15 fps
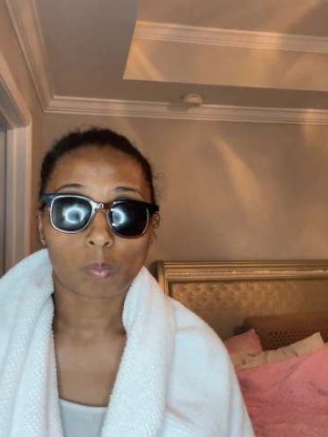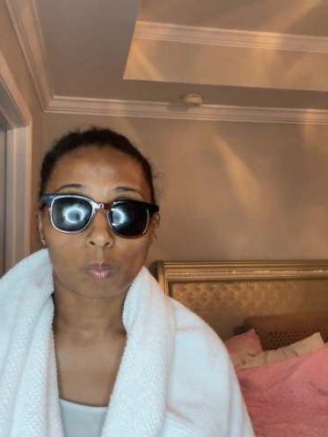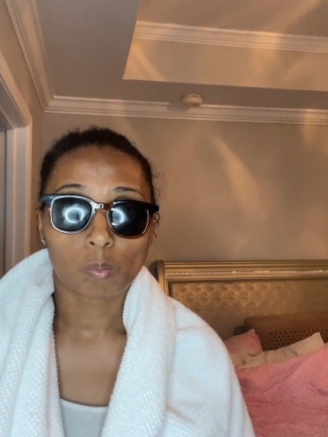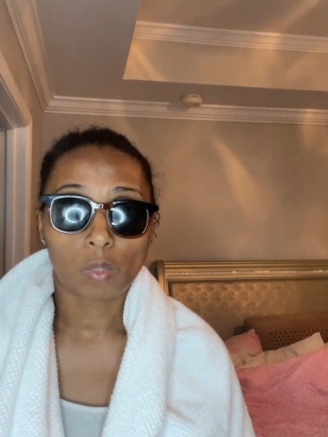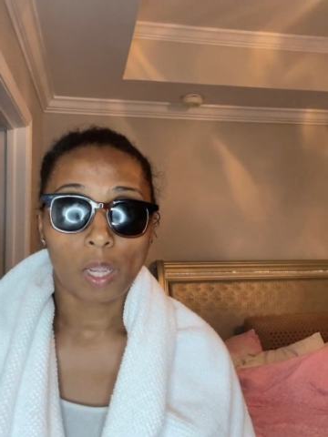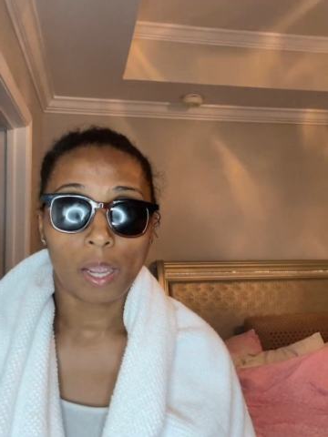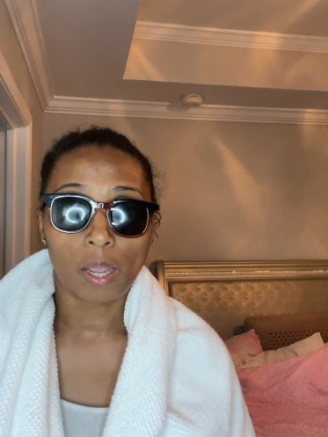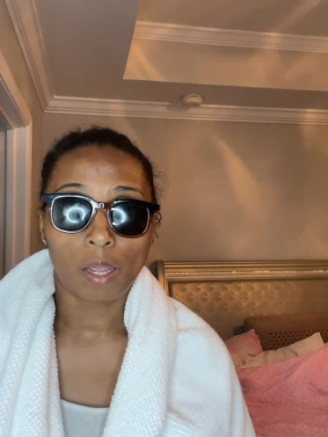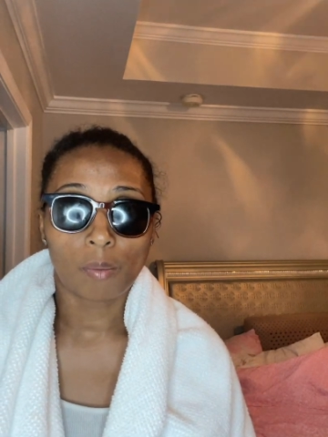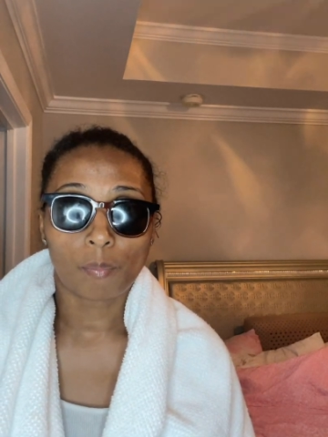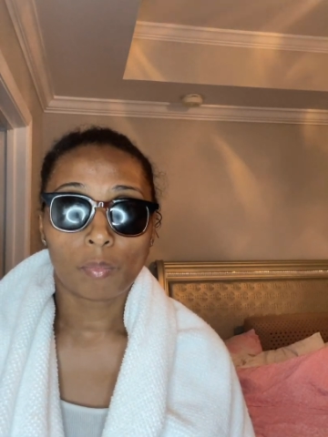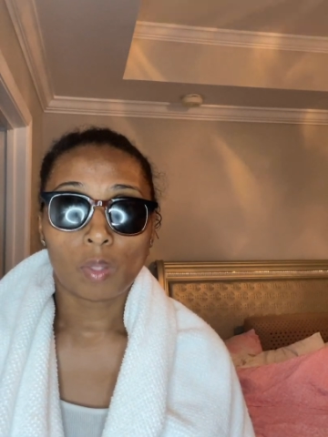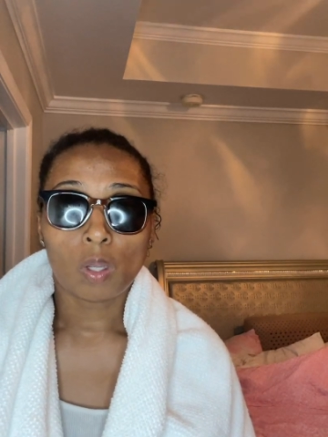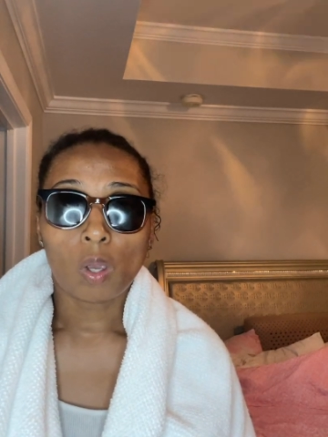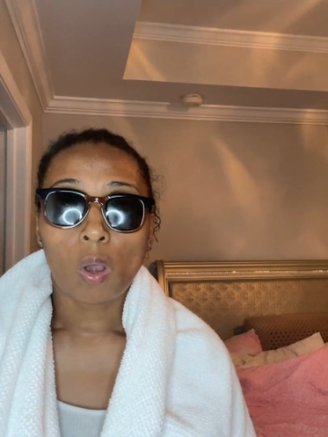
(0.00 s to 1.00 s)
Okay.
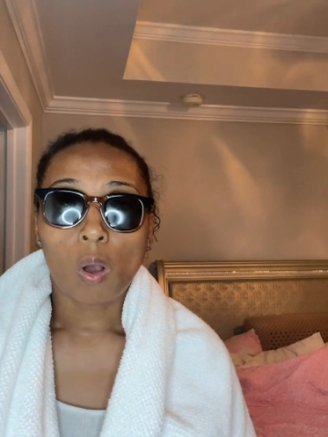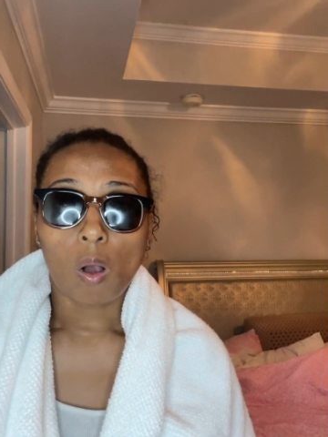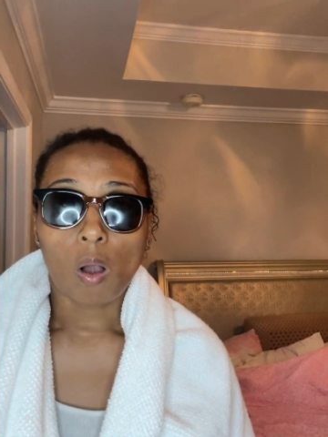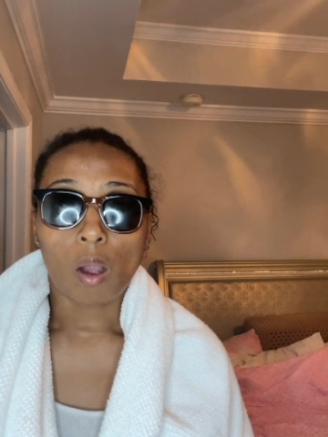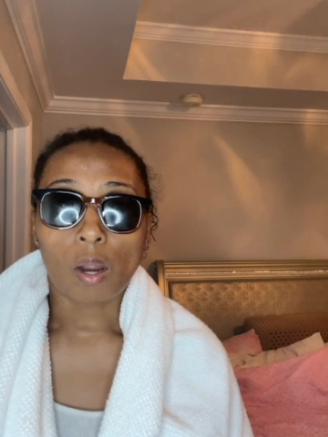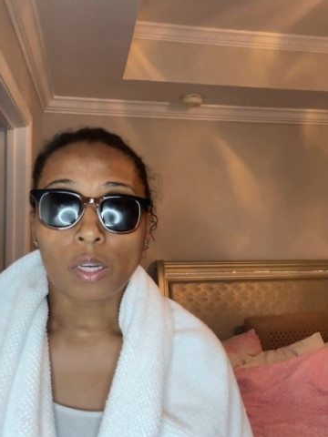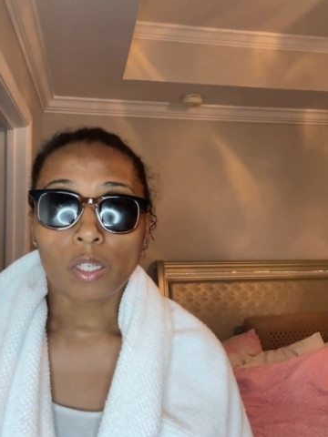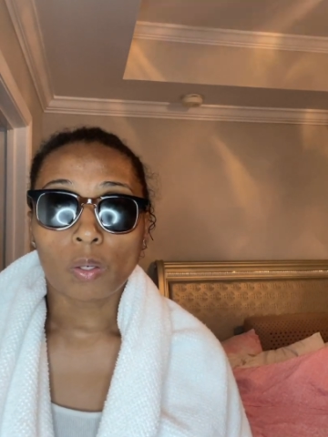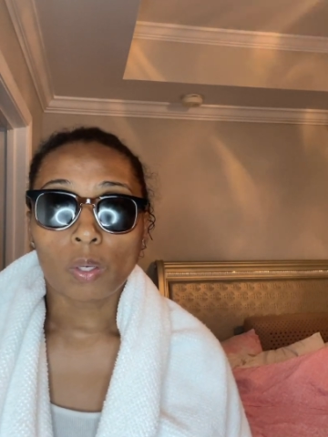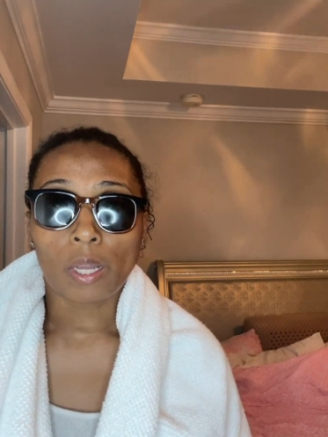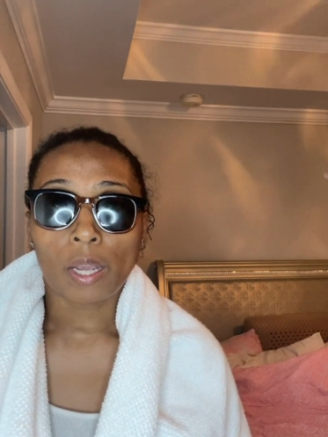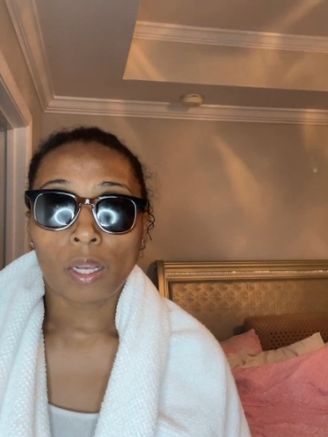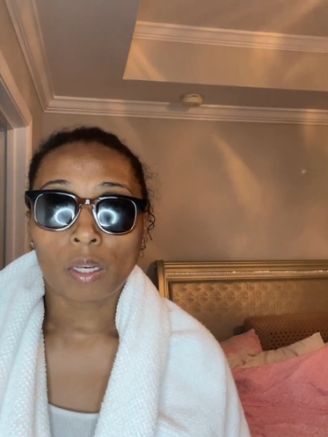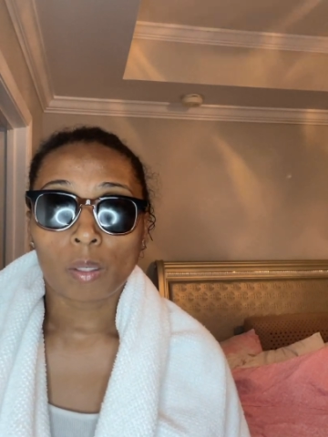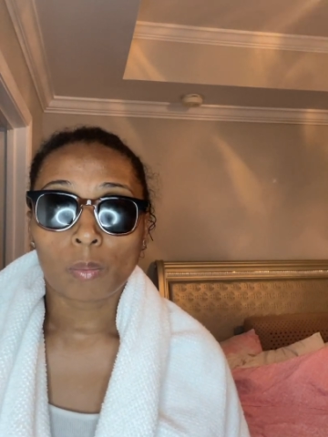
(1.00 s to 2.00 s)
Are you
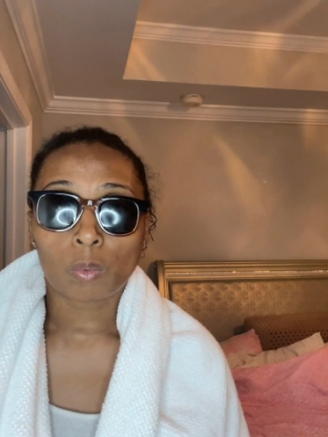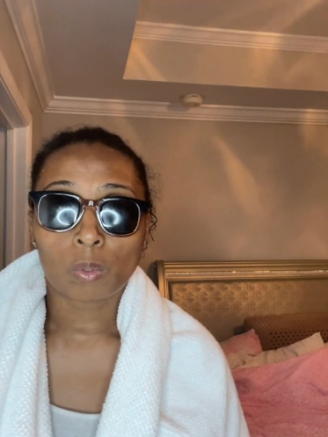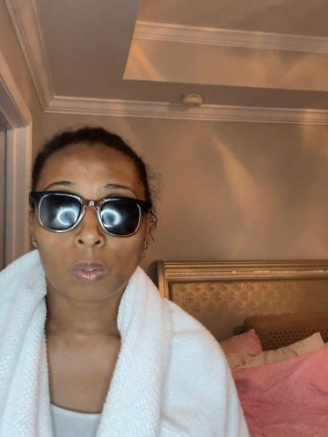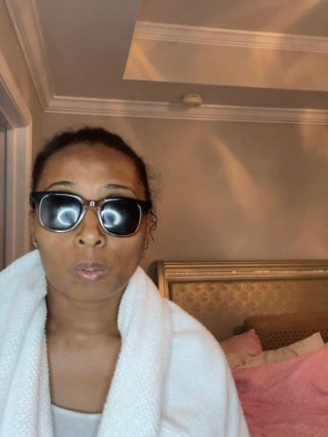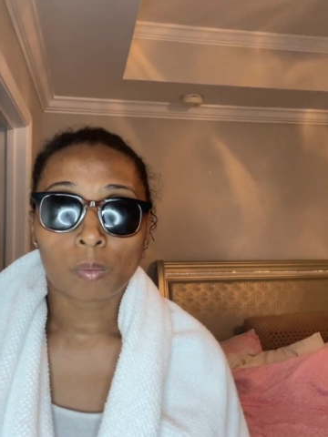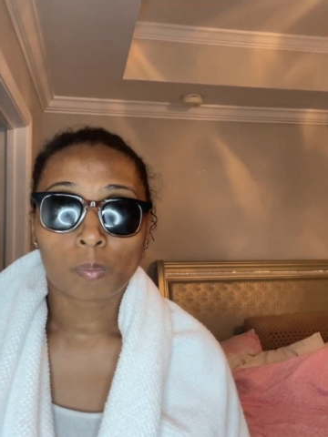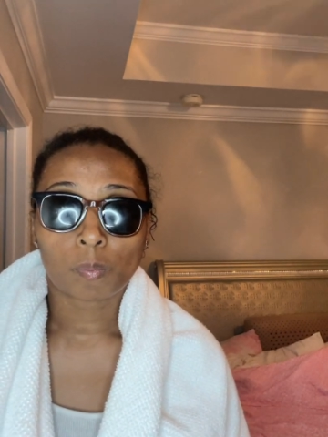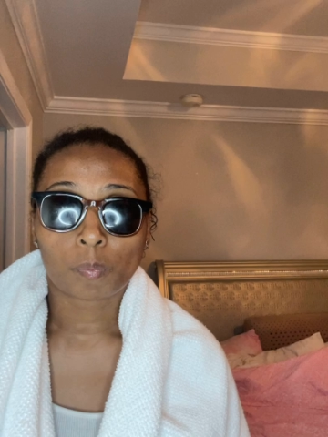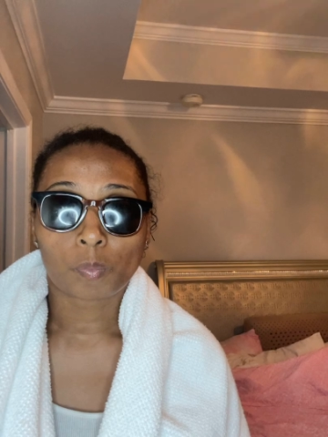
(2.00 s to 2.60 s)
dateable?